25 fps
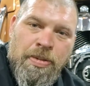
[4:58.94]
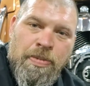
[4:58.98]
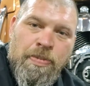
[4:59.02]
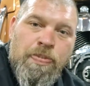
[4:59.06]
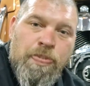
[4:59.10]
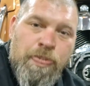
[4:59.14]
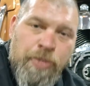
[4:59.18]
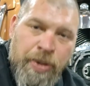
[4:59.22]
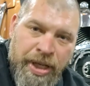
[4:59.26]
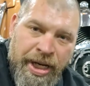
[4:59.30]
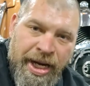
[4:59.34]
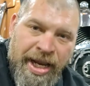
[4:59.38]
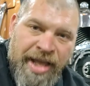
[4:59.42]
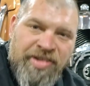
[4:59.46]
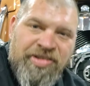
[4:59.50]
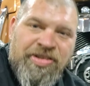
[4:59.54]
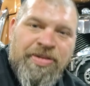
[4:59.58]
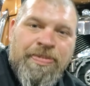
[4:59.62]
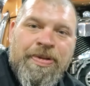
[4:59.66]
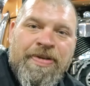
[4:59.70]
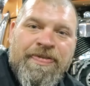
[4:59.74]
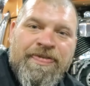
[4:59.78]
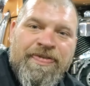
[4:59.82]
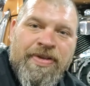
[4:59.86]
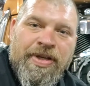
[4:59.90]
But it has to
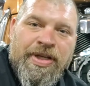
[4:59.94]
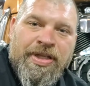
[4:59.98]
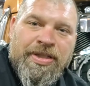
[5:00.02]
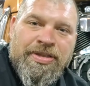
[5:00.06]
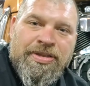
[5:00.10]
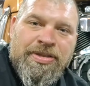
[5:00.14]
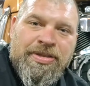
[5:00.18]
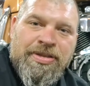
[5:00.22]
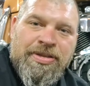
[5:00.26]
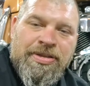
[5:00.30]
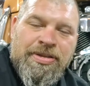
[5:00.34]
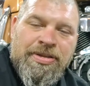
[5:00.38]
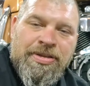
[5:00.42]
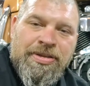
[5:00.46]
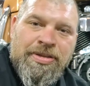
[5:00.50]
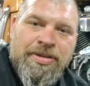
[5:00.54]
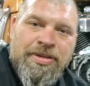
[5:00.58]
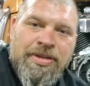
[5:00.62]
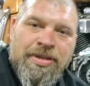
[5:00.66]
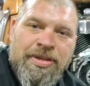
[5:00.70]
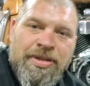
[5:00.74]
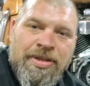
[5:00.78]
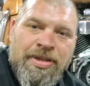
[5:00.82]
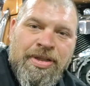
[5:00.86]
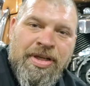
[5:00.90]
be fixed.
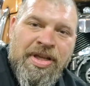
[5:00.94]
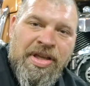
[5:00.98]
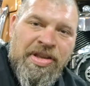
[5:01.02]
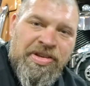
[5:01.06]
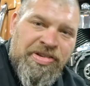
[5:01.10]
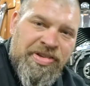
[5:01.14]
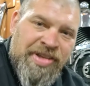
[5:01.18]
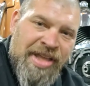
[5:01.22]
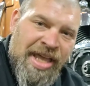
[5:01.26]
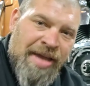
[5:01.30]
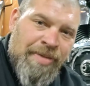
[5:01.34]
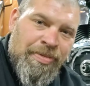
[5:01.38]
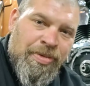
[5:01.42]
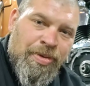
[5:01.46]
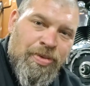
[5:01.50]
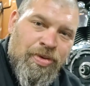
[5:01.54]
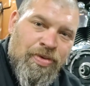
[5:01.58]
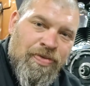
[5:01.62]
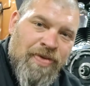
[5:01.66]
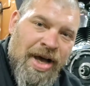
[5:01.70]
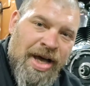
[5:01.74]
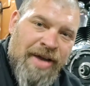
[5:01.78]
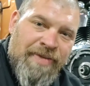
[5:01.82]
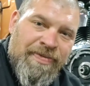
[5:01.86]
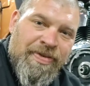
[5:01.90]
It's time to move
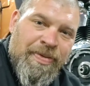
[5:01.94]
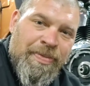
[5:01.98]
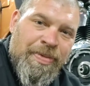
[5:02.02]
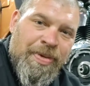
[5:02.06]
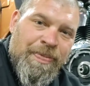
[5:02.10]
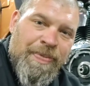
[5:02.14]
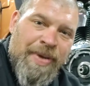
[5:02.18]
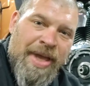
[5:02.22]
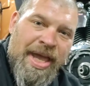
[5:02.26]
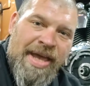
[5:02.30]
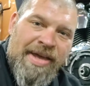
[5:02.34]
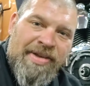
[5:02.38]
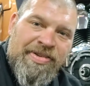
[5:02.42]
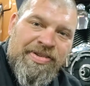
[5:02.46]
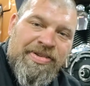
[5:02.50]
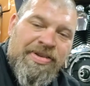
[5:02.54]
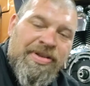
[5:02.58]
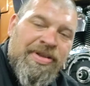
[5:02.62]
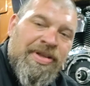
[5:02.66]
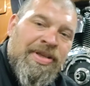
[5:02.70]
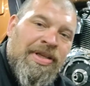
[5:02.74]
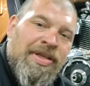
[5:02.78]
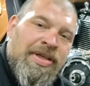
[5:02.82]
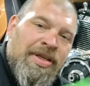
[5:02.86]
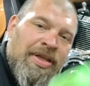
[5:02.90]
on from the past
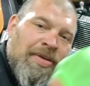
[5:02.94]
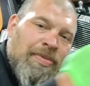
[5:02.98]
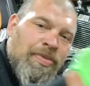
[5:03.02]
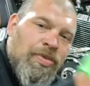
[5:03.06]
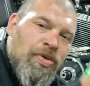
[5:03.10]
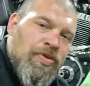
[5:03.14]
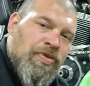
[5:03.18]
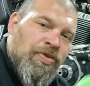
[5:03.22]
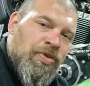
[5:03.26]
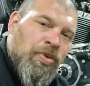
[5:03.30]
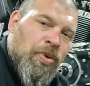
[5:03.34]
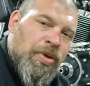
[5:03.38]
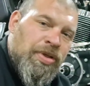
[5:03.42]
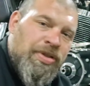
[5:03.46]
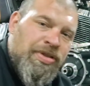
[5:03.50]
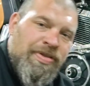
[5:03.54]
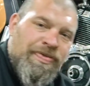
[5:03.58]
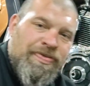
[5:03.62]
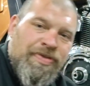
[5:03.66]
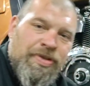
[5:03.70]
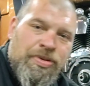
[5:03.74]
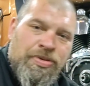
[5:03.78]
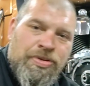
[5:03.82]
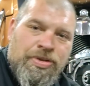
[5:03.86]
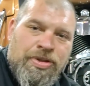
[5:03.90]
and move towards the
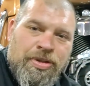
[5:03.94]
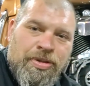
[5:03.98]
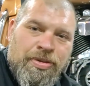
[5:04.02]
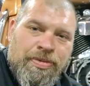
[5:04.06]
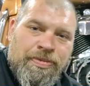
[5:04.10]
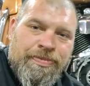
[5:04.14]
future.